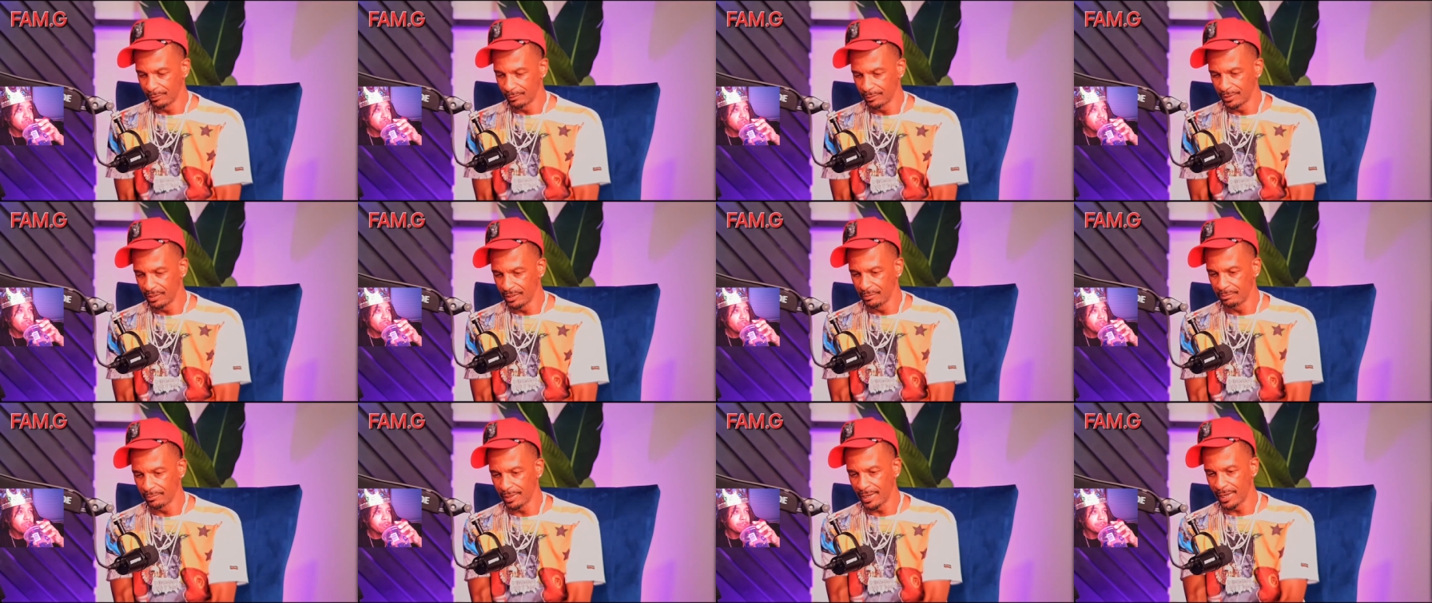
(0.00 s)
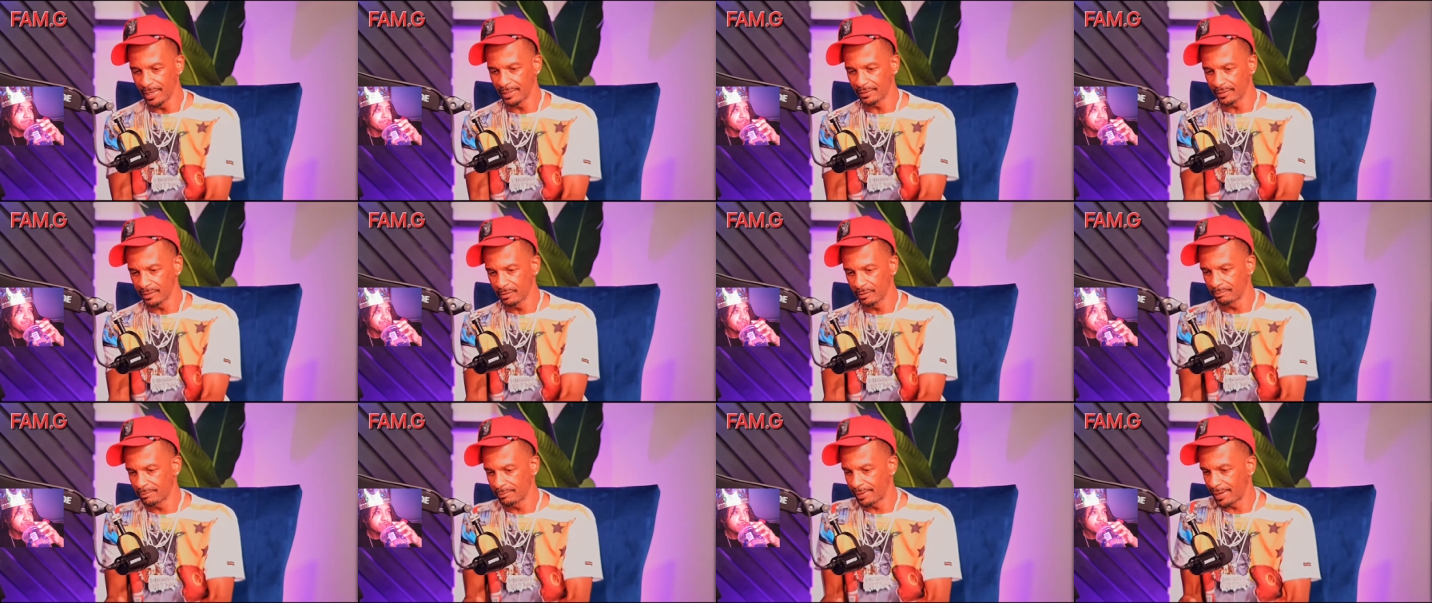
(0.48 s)
And when he
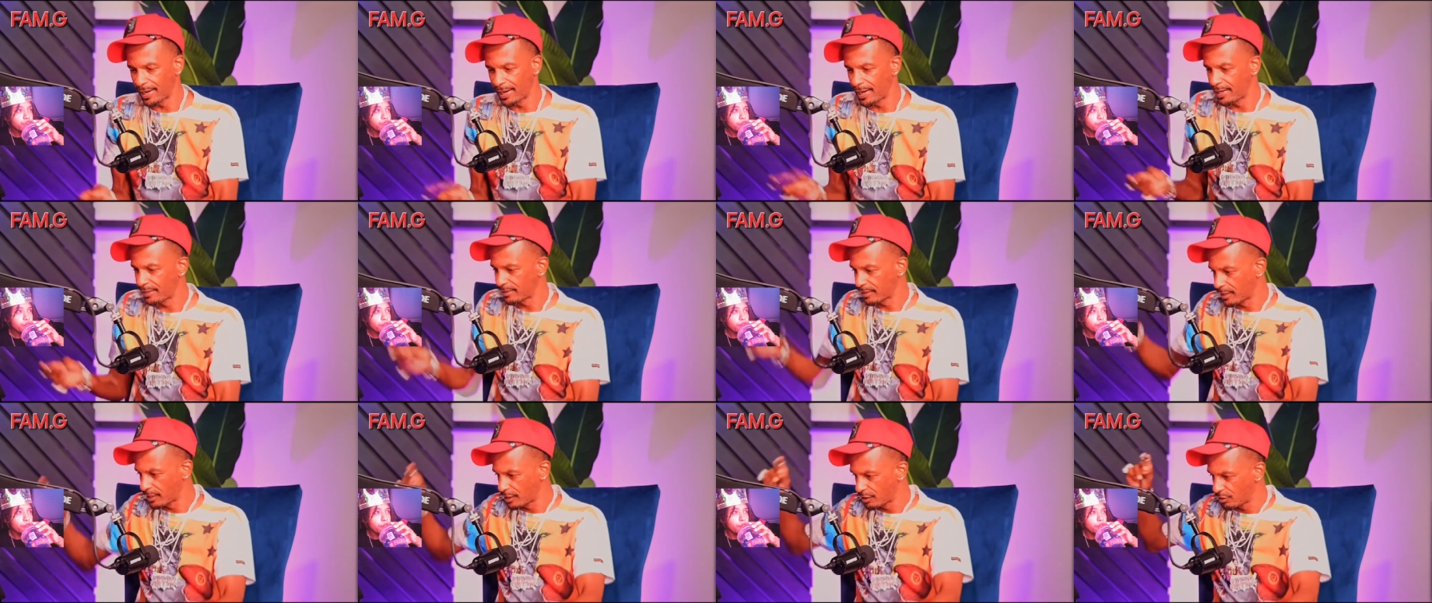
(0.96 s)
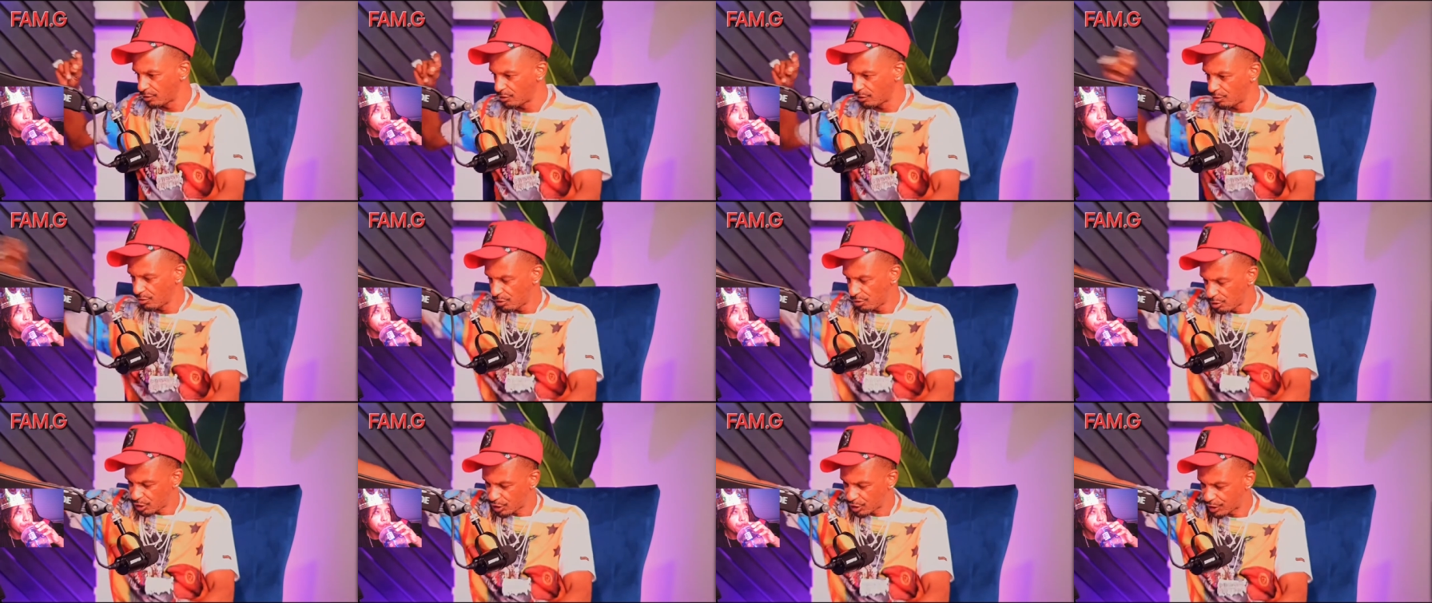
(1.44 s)
made them mad, they
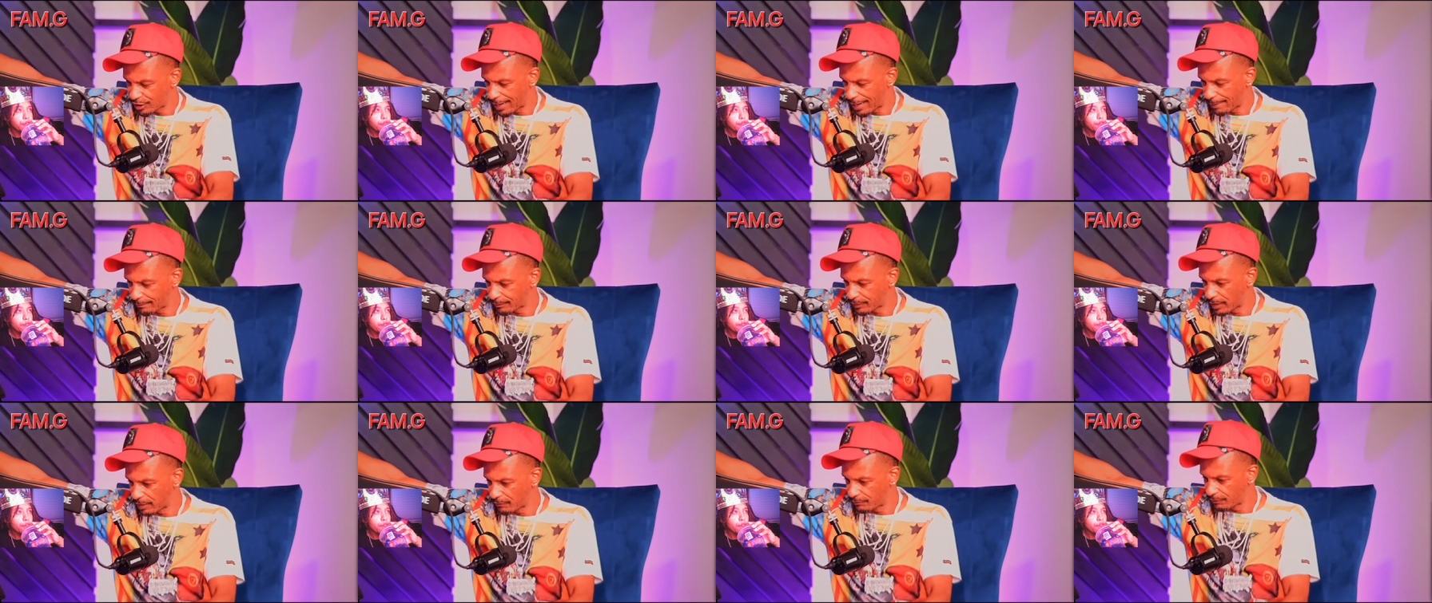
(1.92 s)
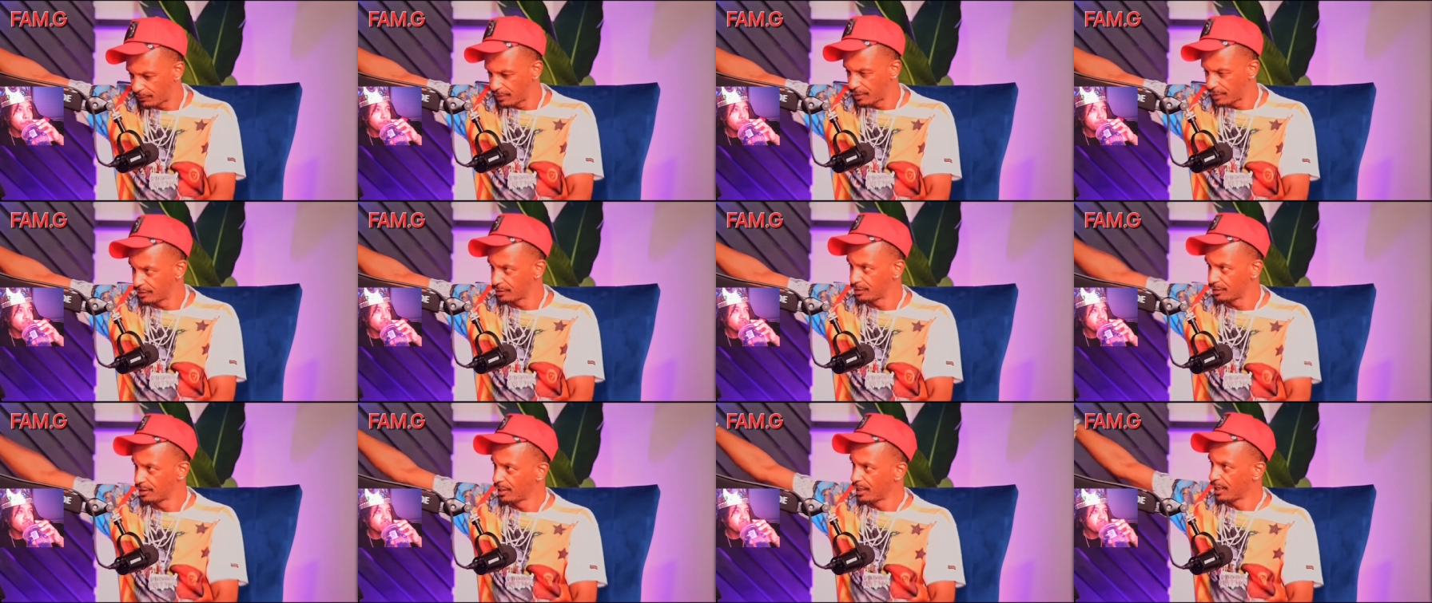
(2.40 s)
snapped their
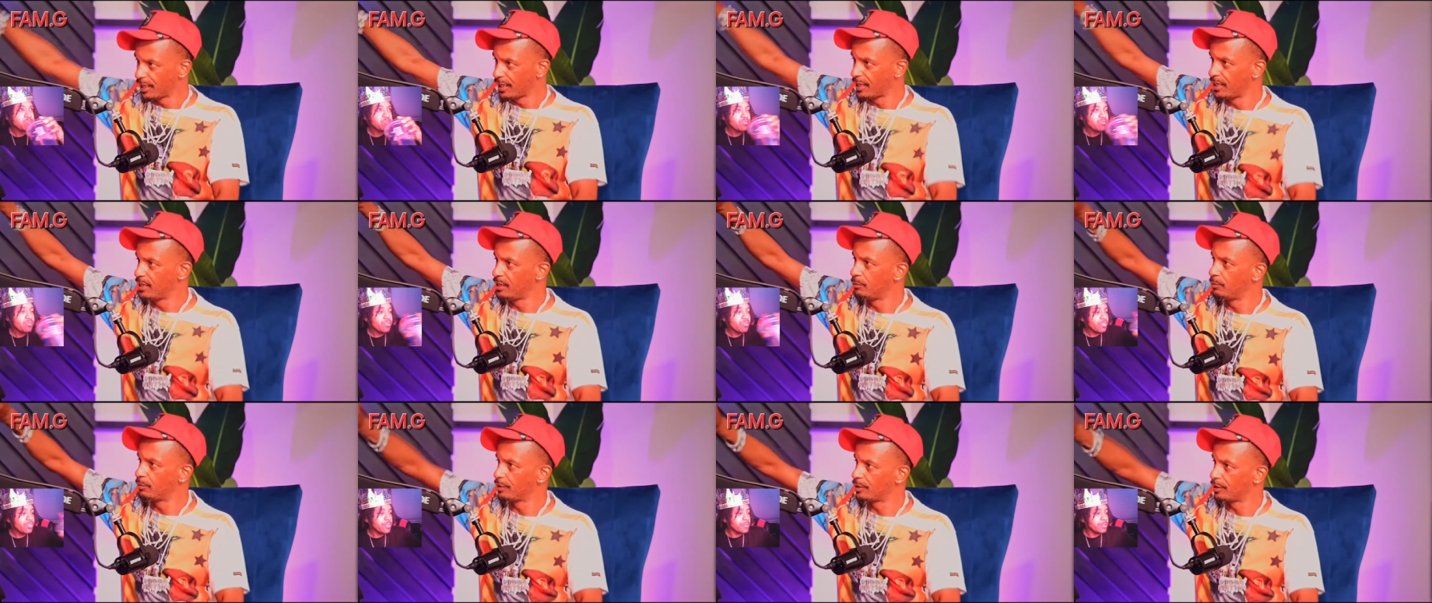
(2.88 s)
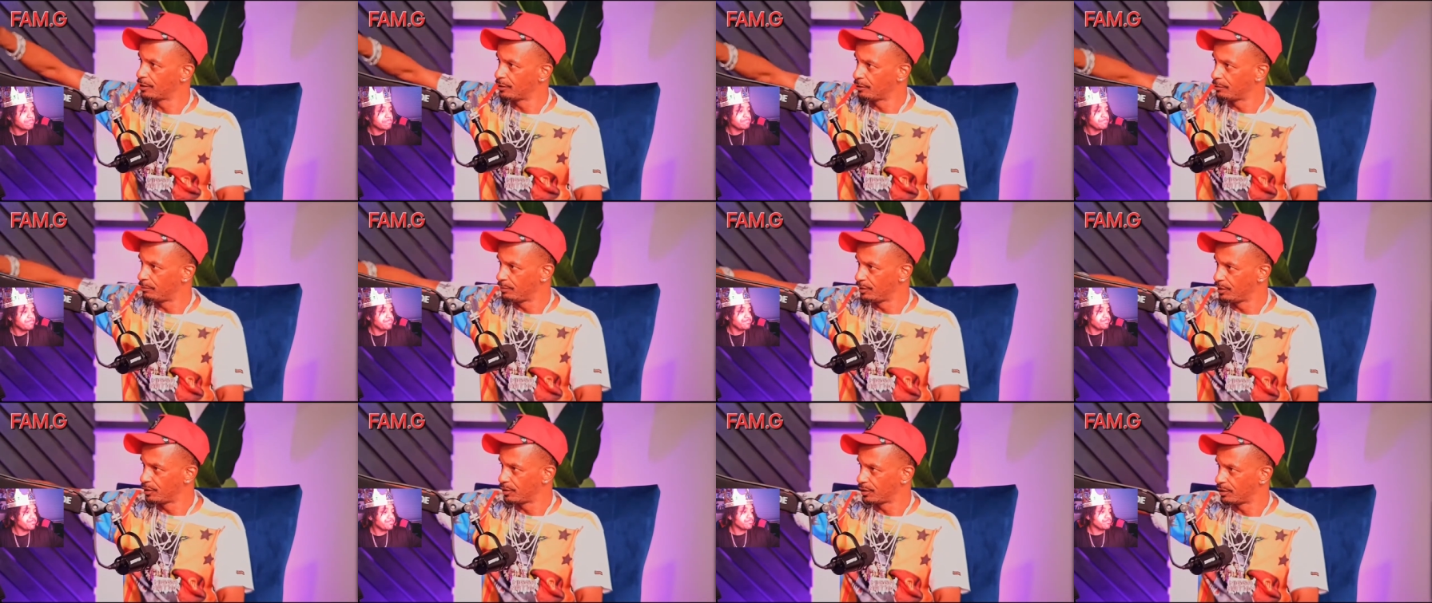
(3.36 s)
fingers and he went
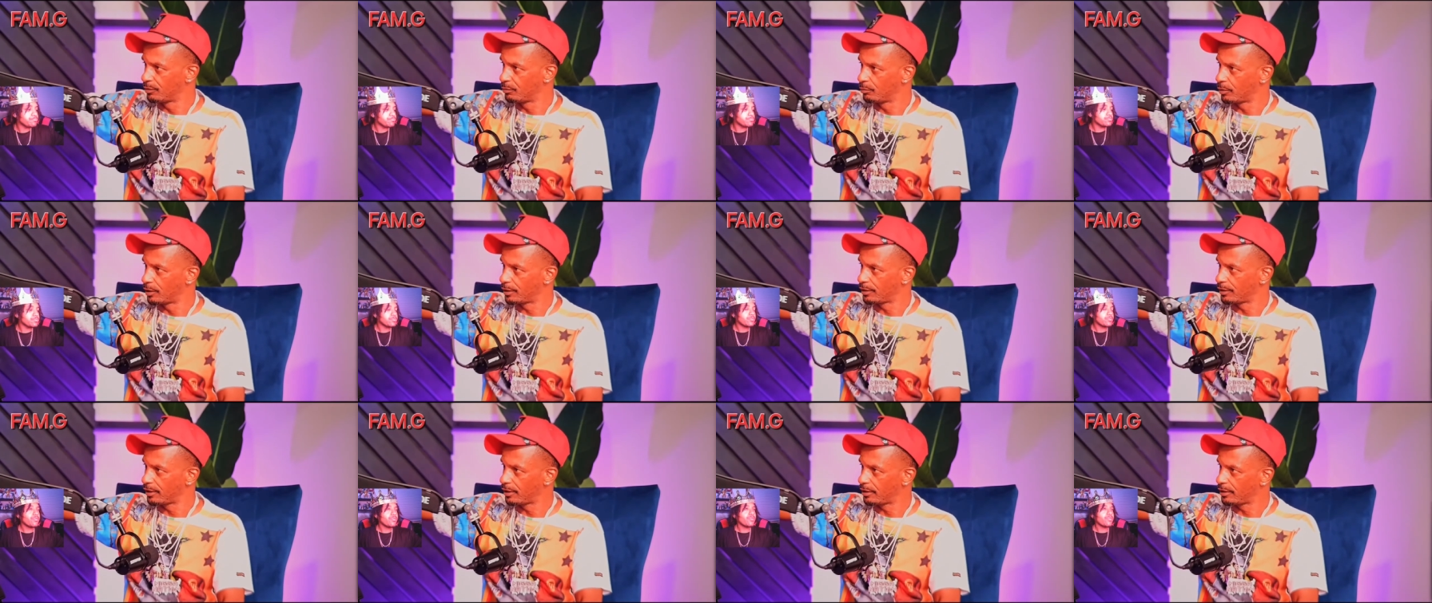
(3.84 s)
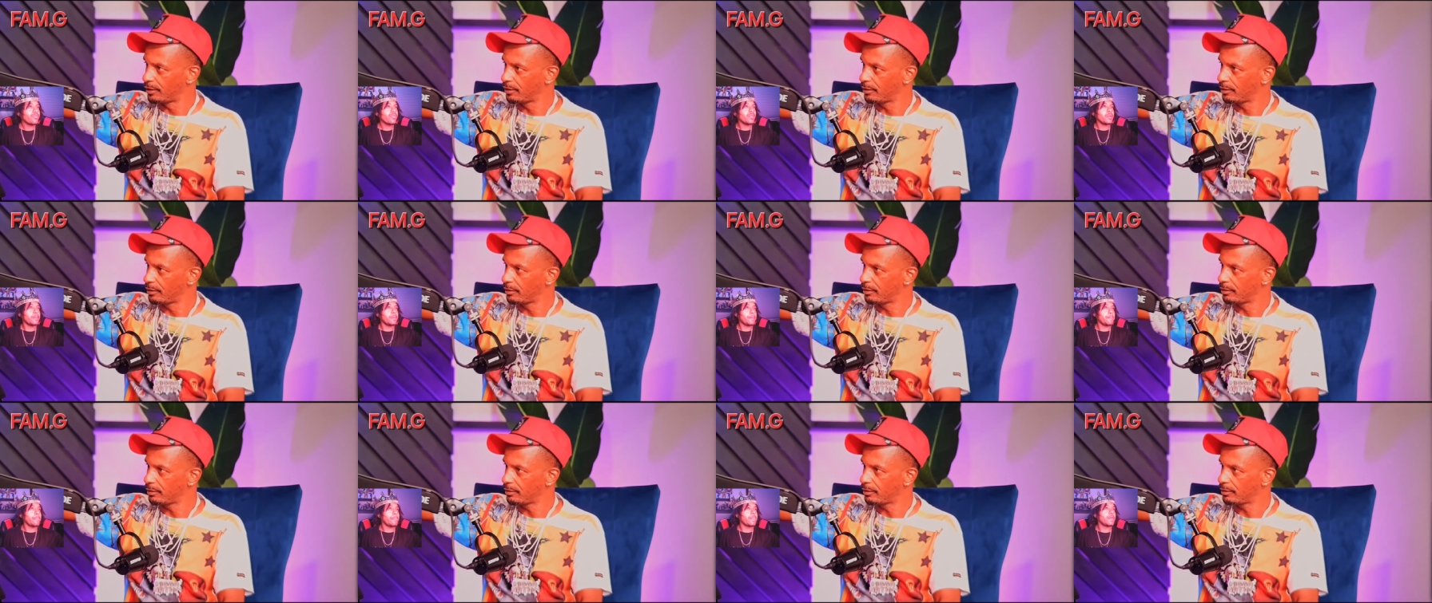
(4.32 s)
under a billion in one
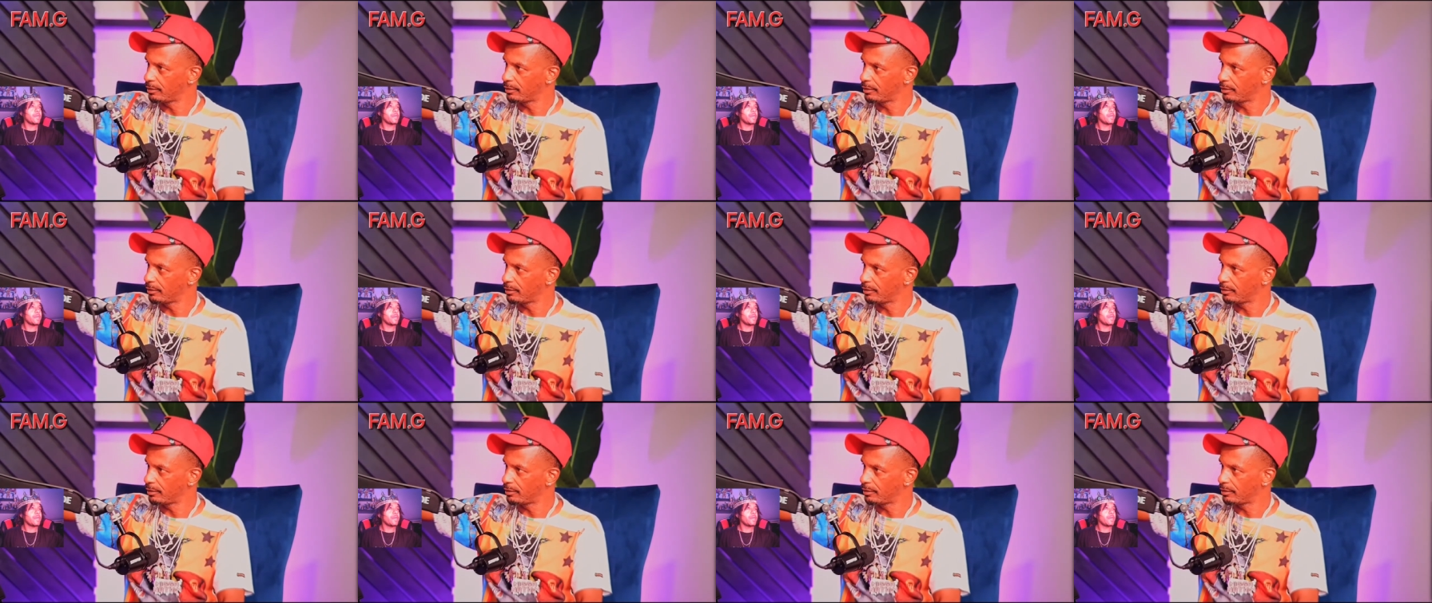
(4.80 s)
day.